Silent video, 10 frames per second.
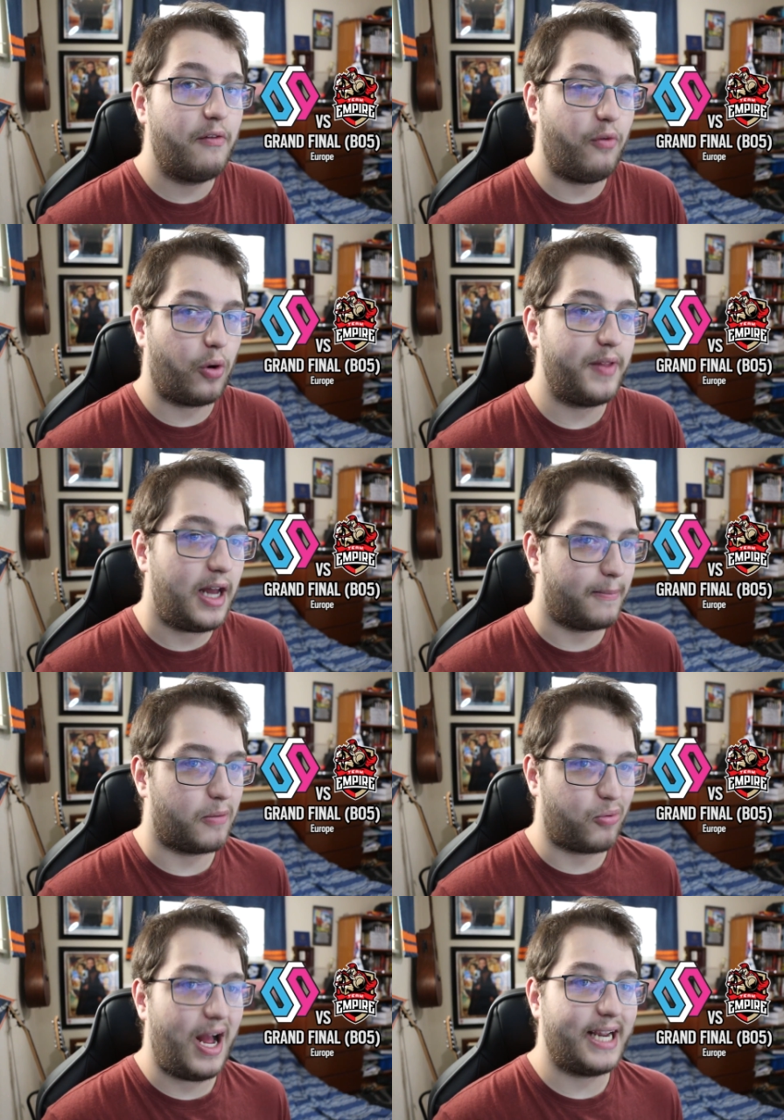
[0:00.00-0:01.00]
for the
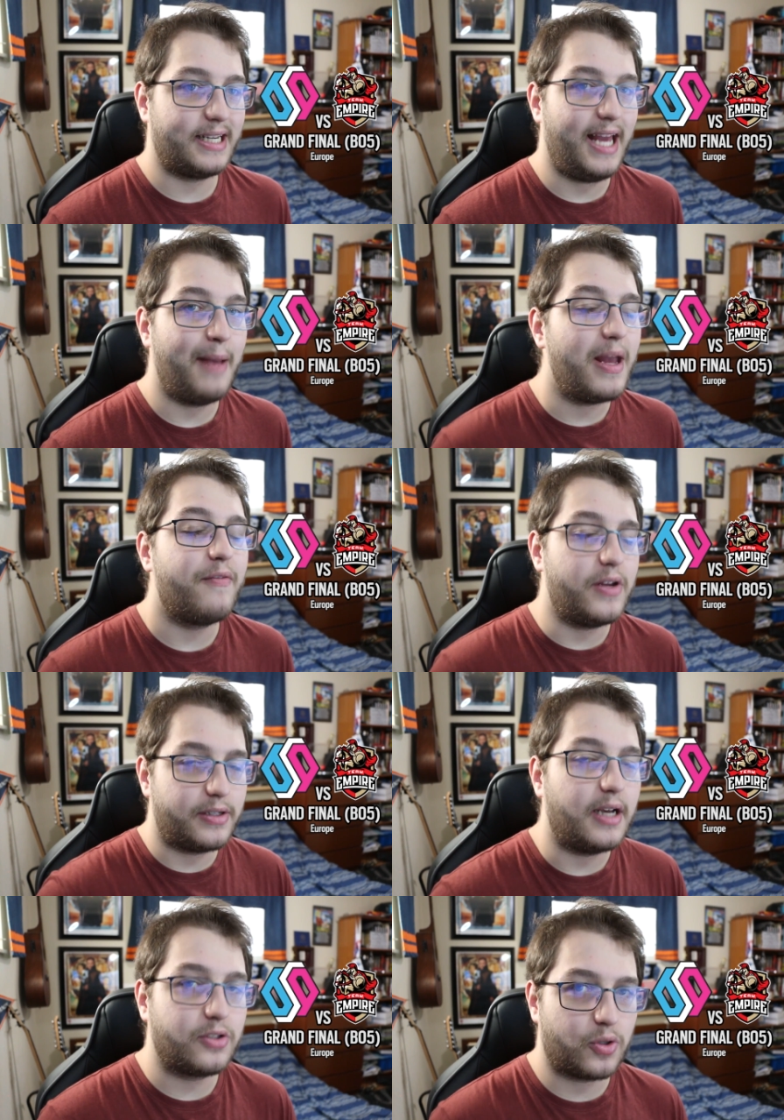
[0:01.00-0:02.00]
upper bracket game, if
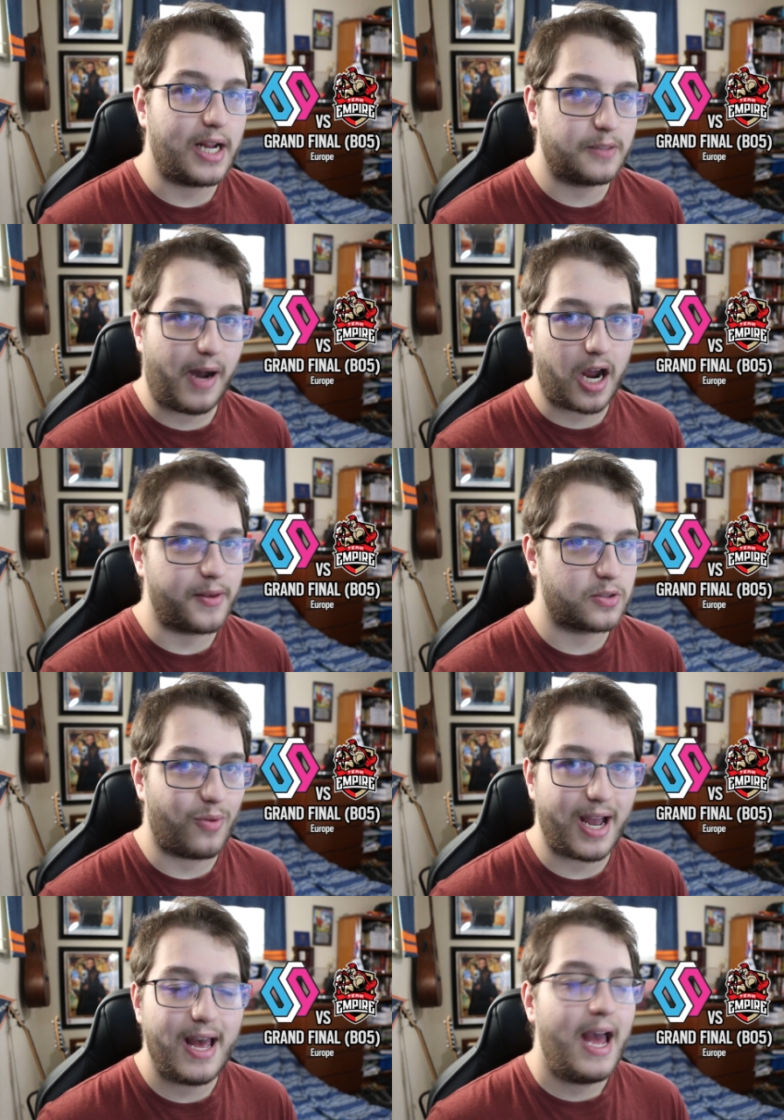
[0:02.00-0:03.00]
it does transpire this
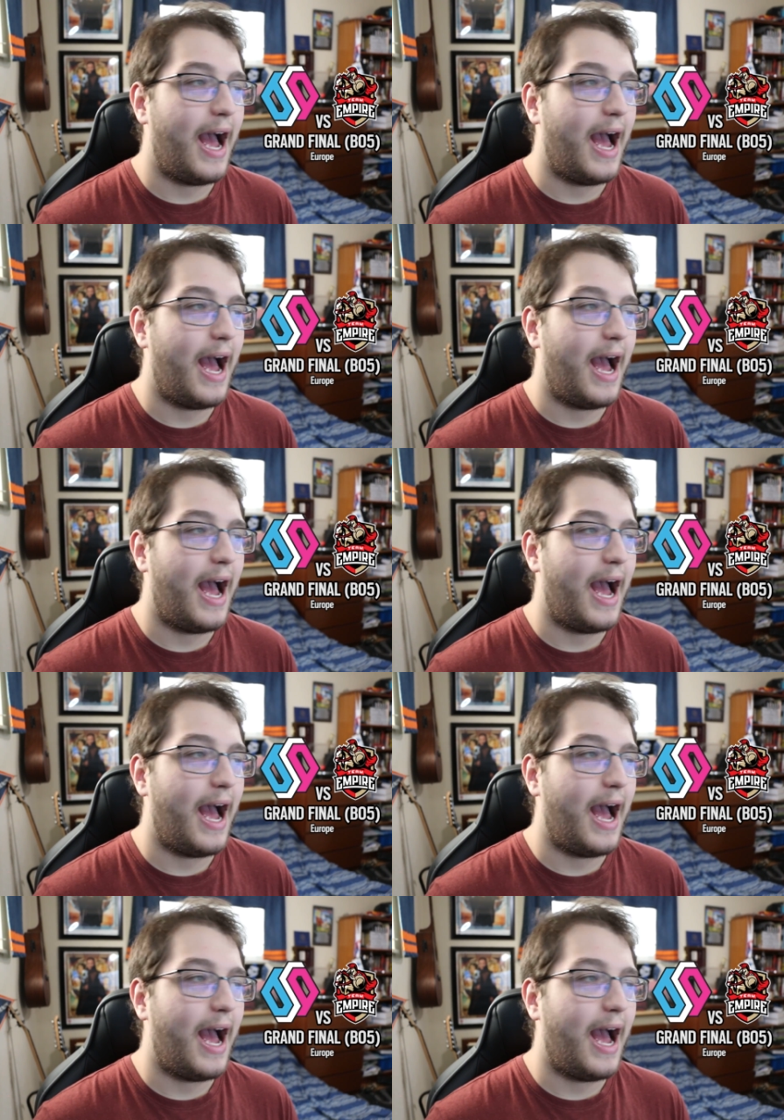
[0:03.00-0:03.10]
way.